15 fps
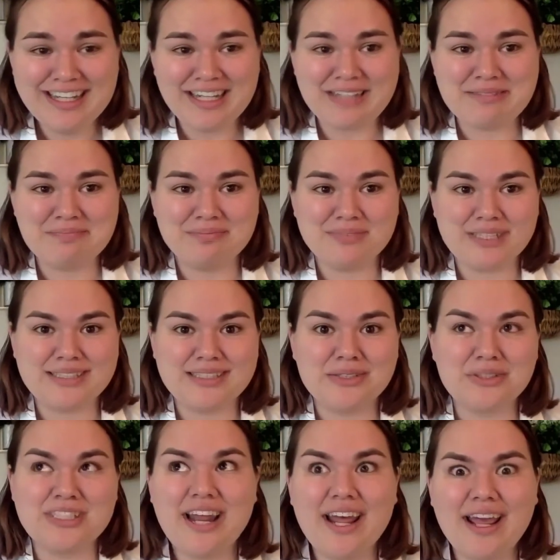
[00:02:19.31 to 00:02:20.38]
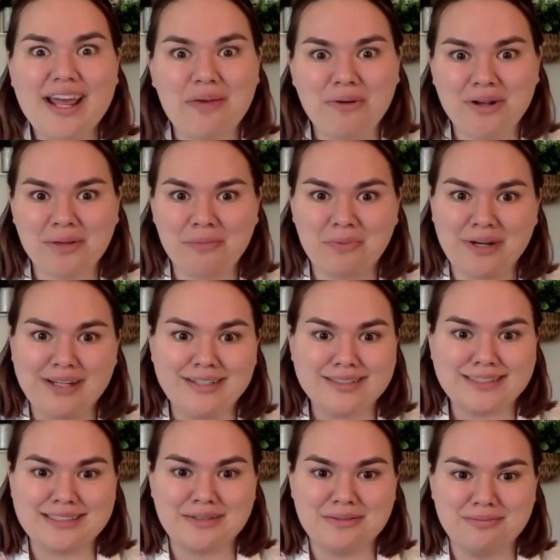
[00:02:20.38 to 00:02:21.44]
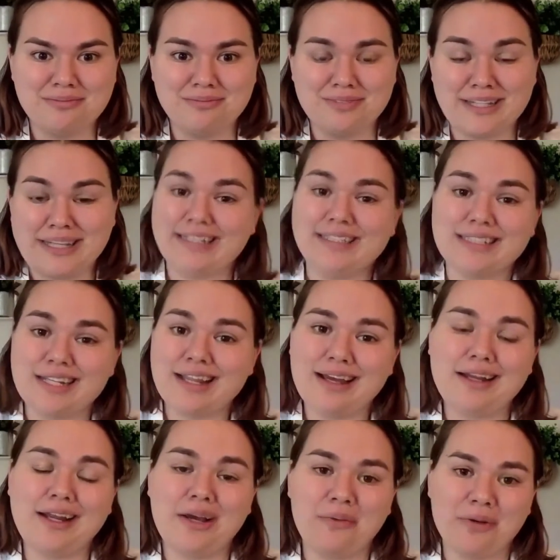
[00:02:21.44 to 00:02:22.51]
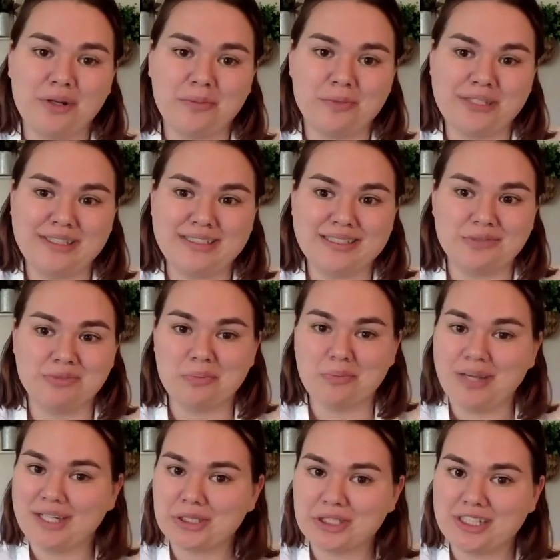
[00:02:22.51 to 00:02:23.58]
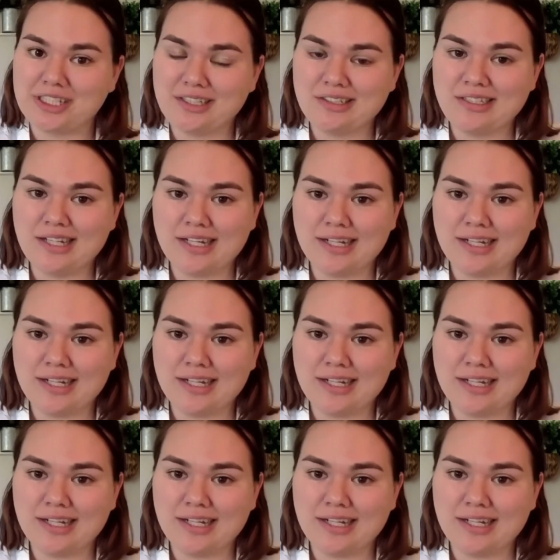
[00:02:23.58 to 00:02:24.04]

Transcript: And so today I want to bring some light to that. I want to bring some compassion.